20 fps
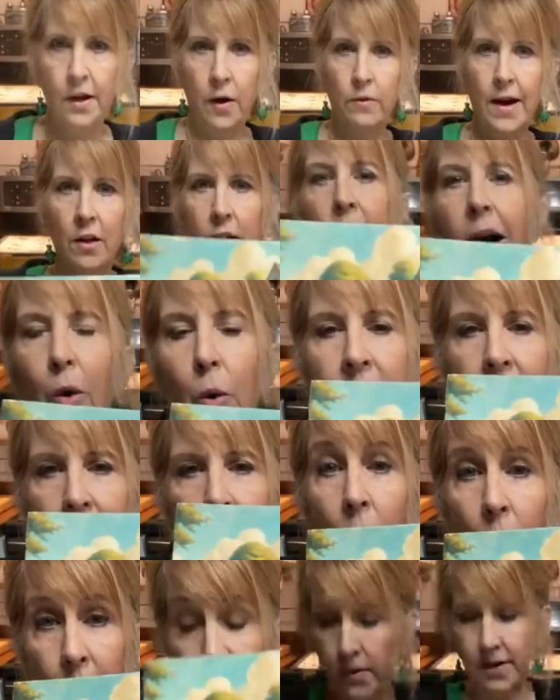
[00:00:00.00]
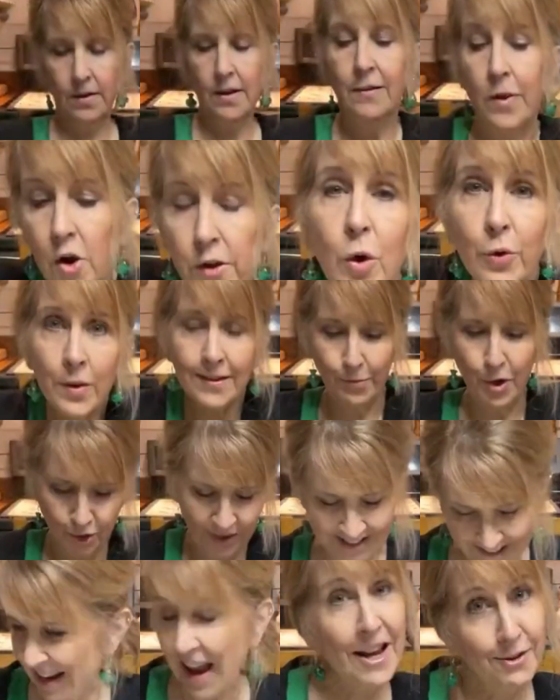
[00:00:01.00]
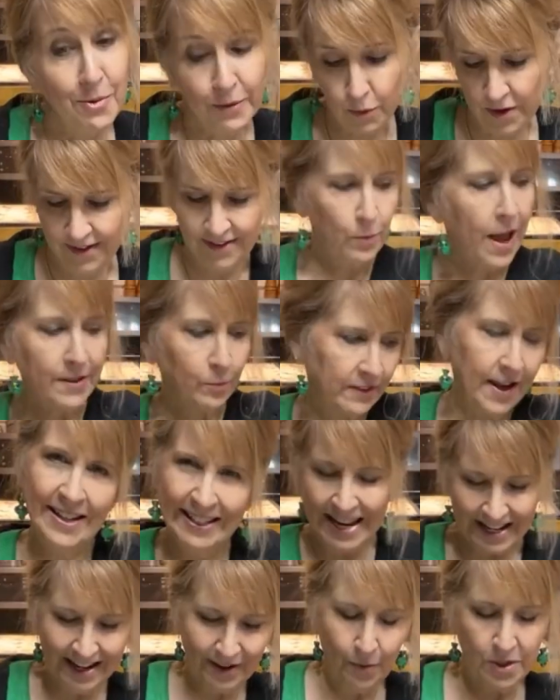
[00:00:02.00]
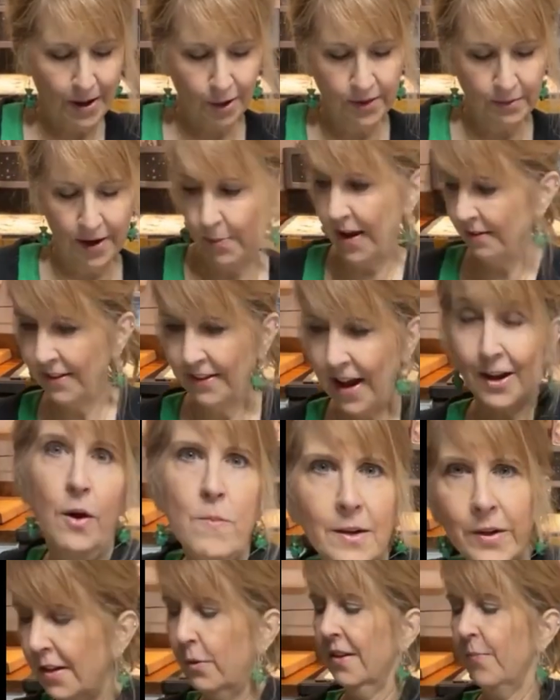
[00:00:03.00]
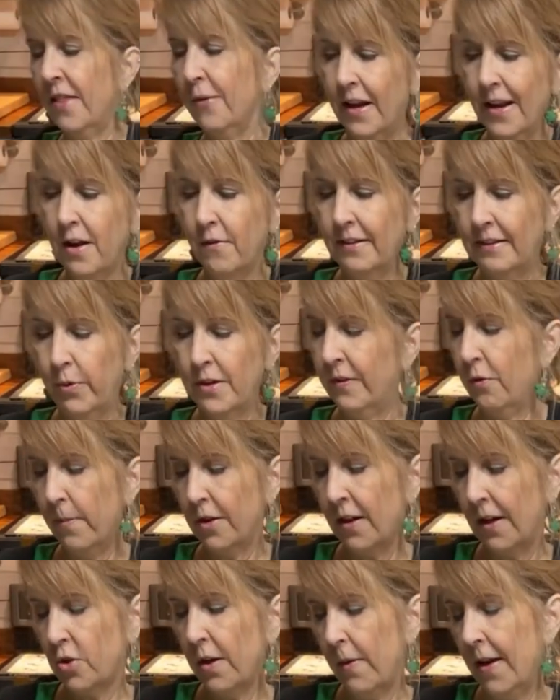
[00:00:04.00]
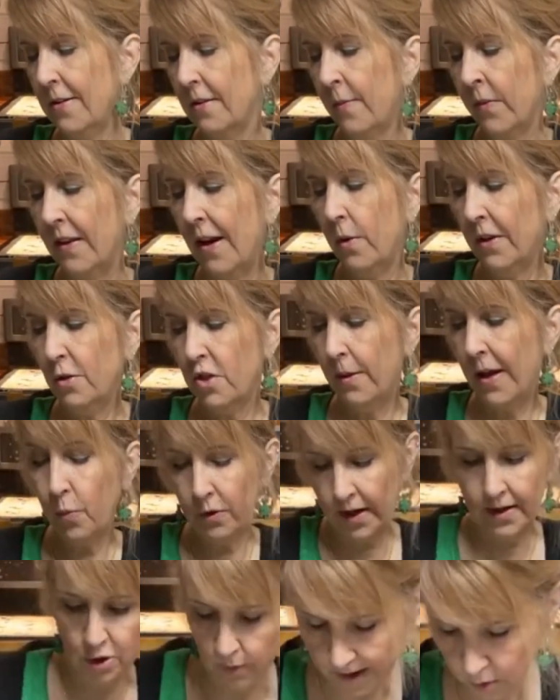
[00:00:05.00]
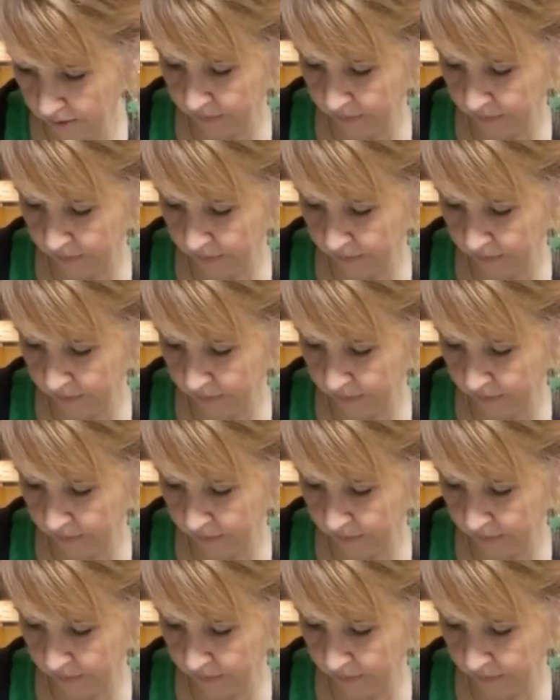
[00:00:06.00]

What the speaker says: instead of looking through the clover, I decided they were going to look through the magical pot of gold.